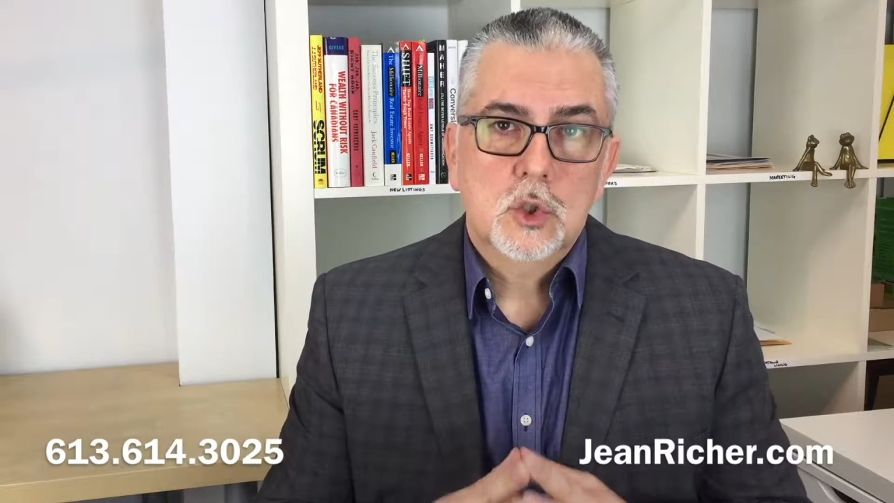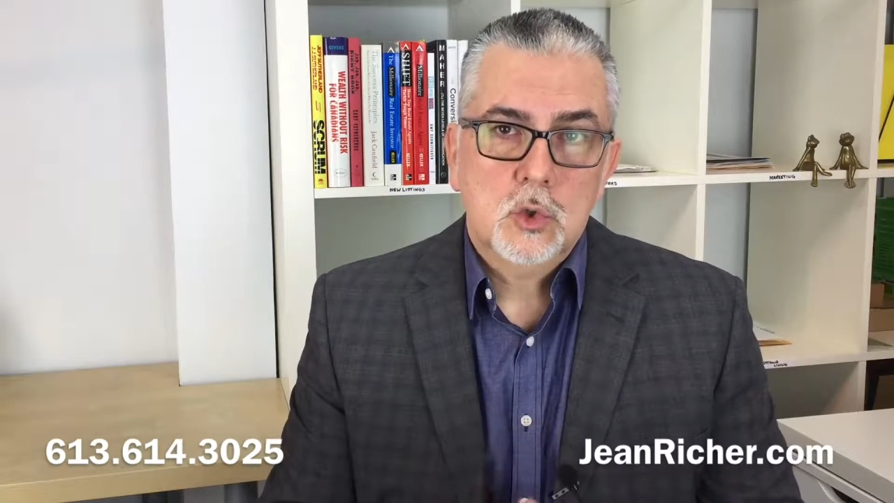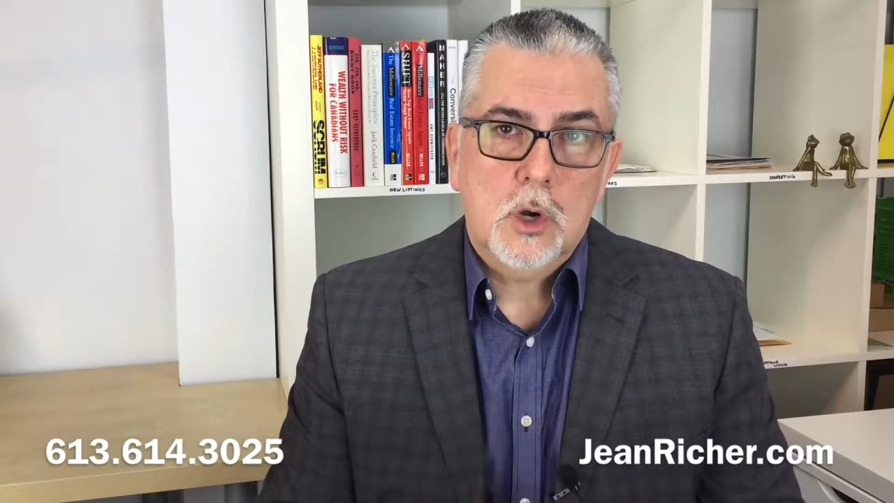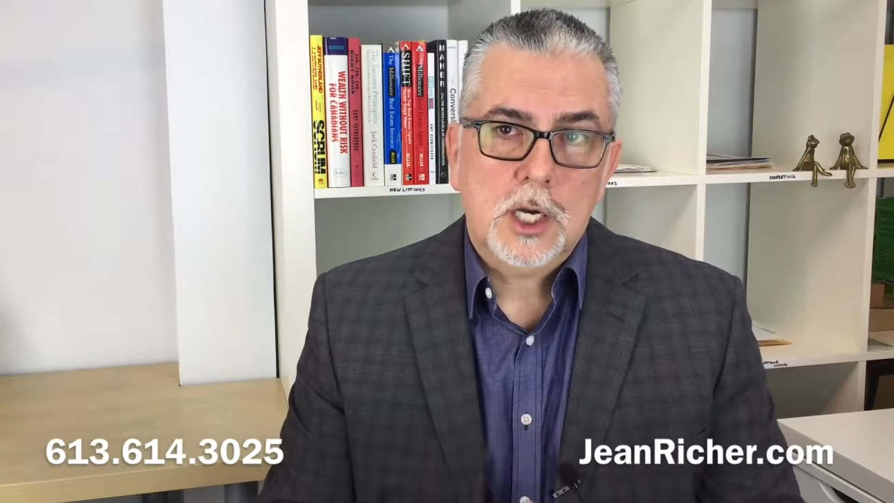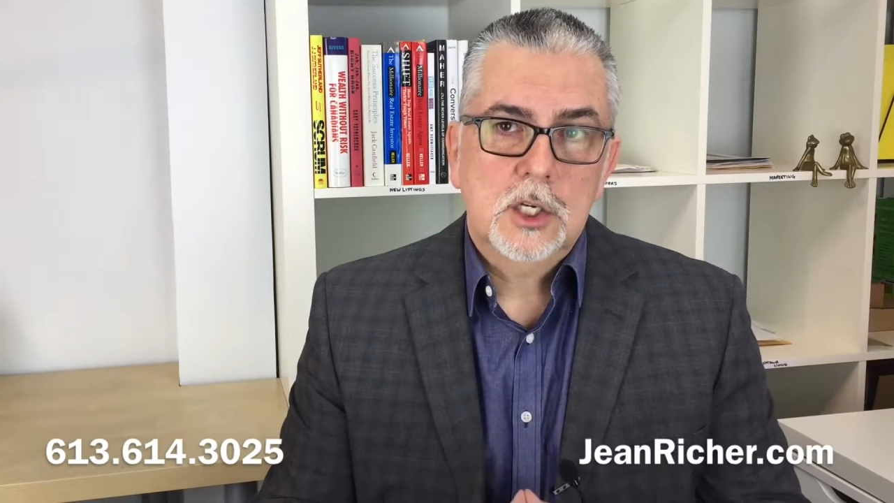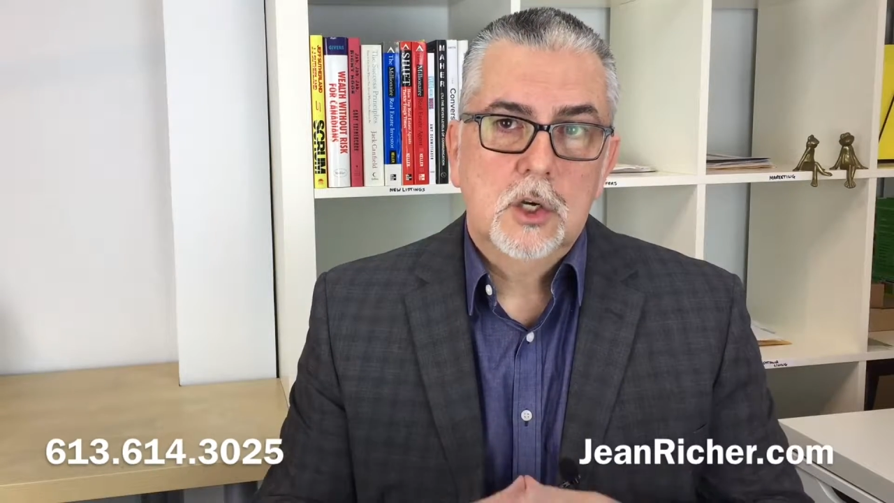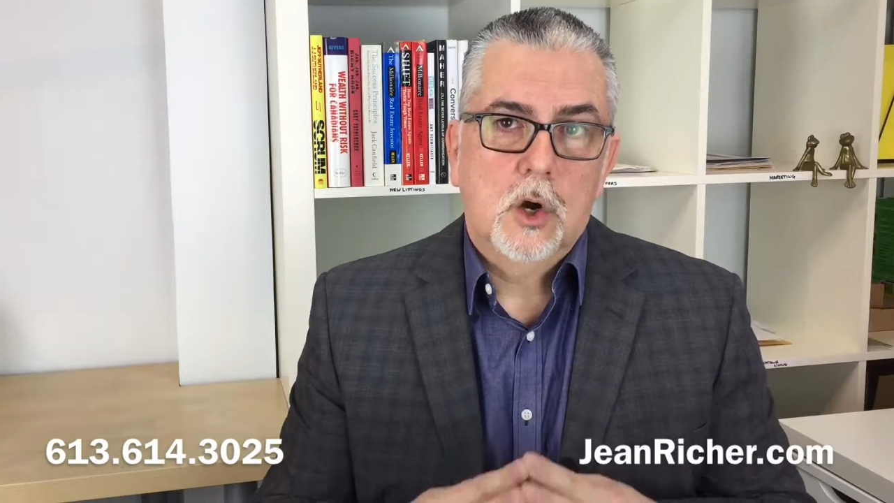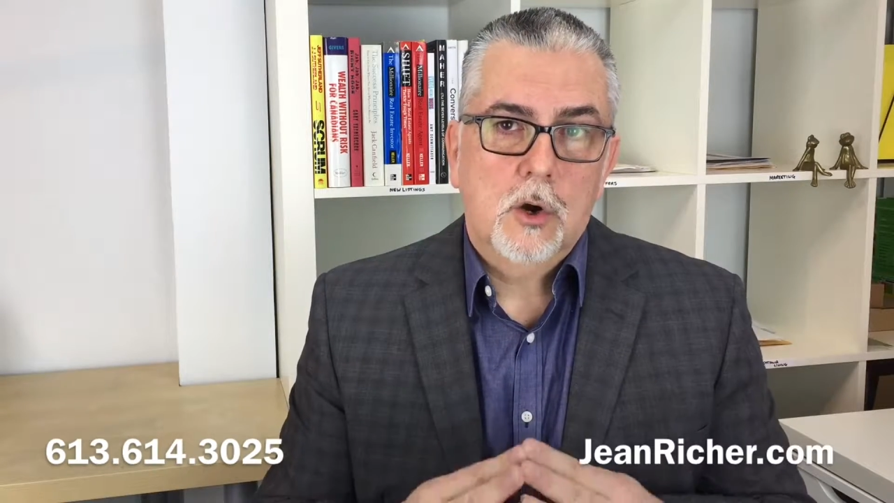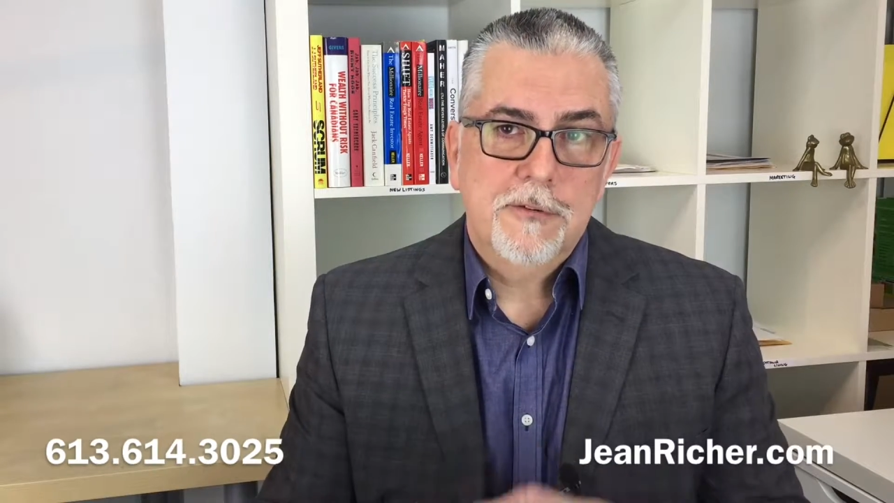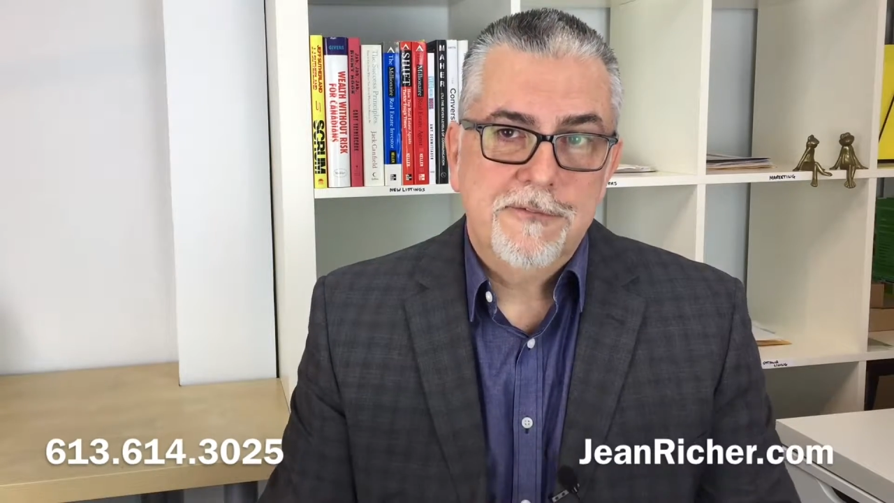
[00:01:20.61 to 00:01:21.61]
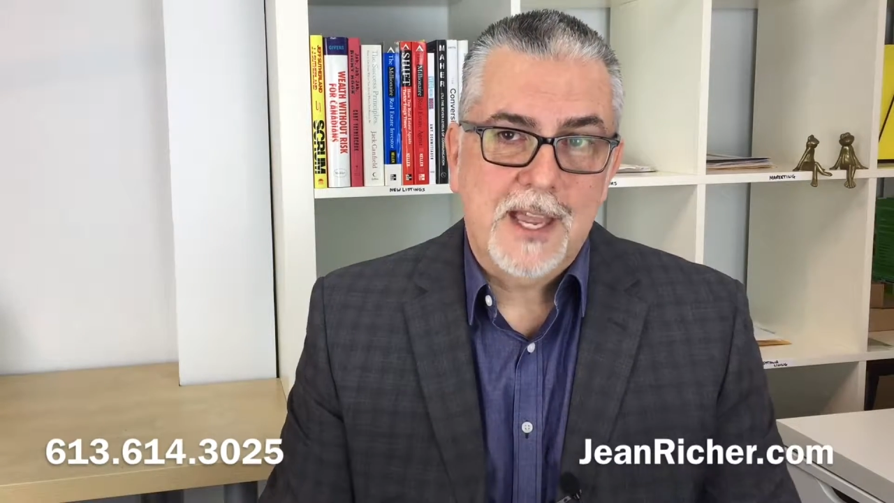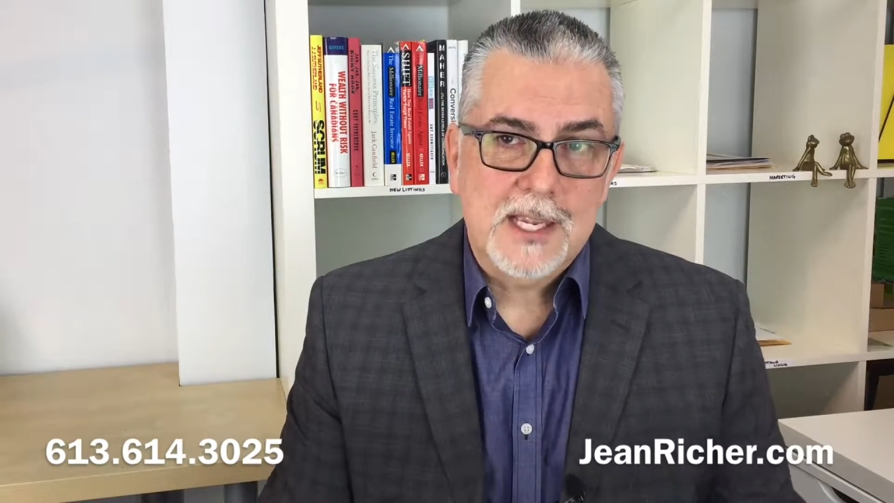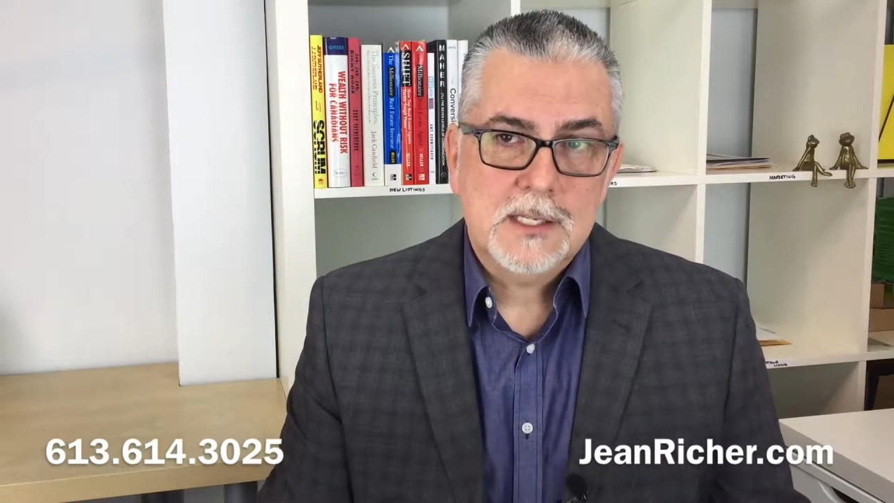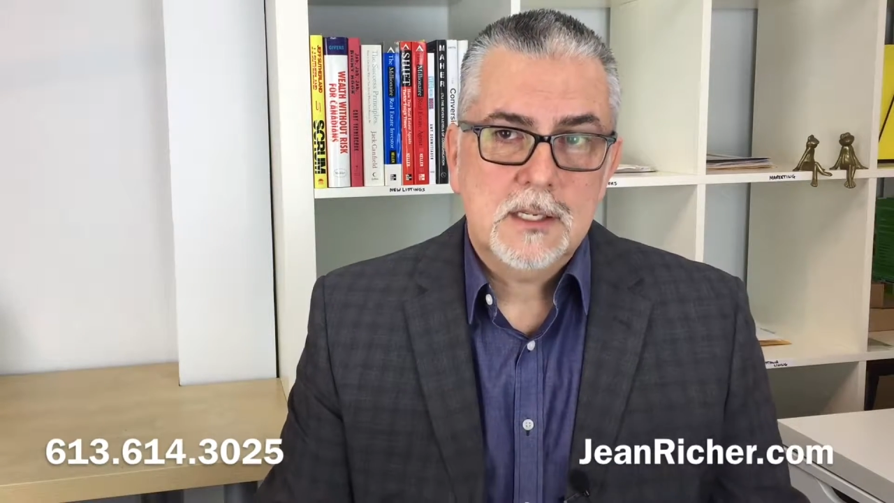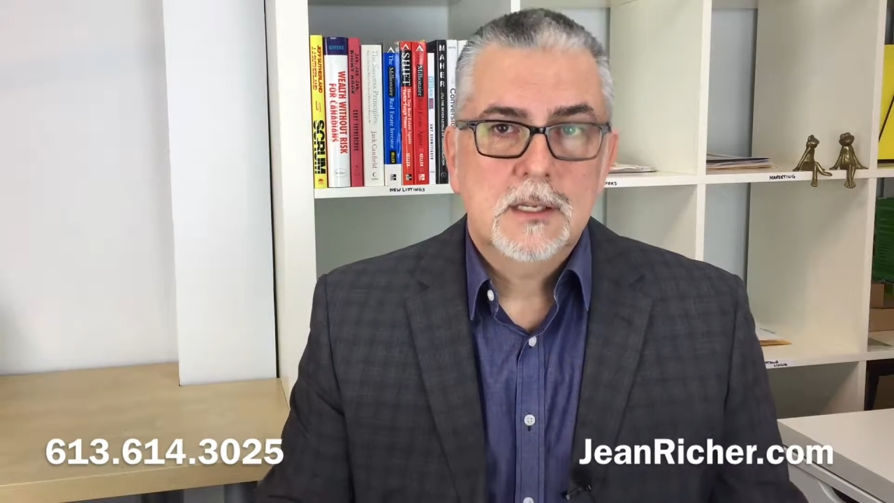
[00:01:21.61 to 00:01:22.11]
truck, or
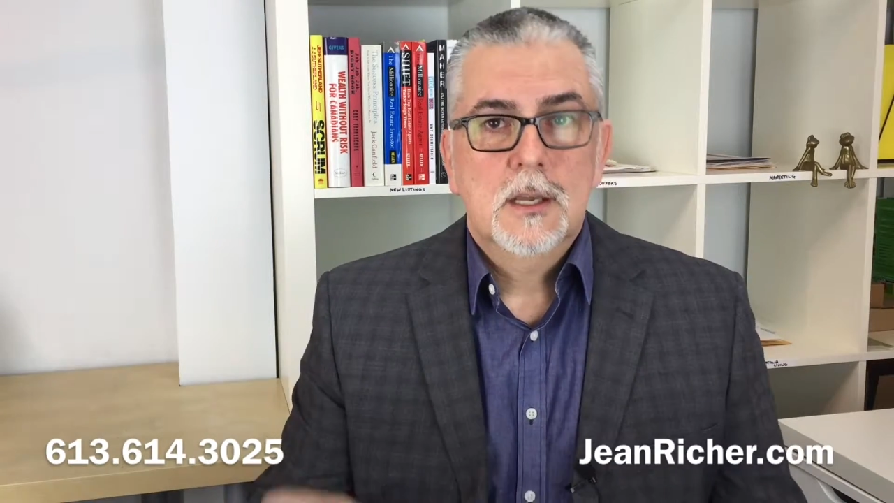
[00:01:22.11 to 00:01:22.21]
van,